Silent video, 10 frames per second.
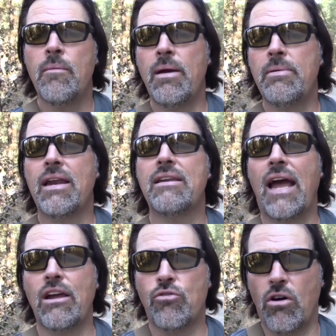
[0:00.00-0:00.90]
maybe a
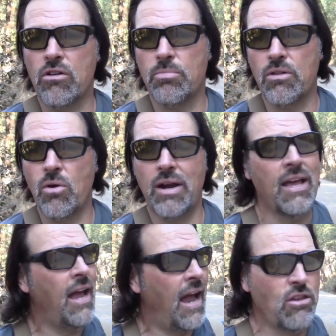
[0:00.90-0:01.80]
night crawler below it,
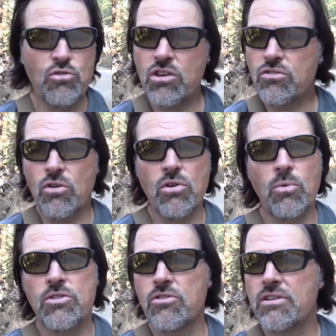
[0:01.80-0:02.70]
and you just don't know
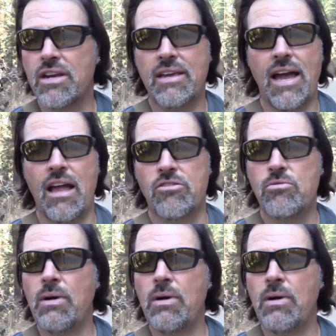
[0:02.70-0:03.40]
what you're gonna catch.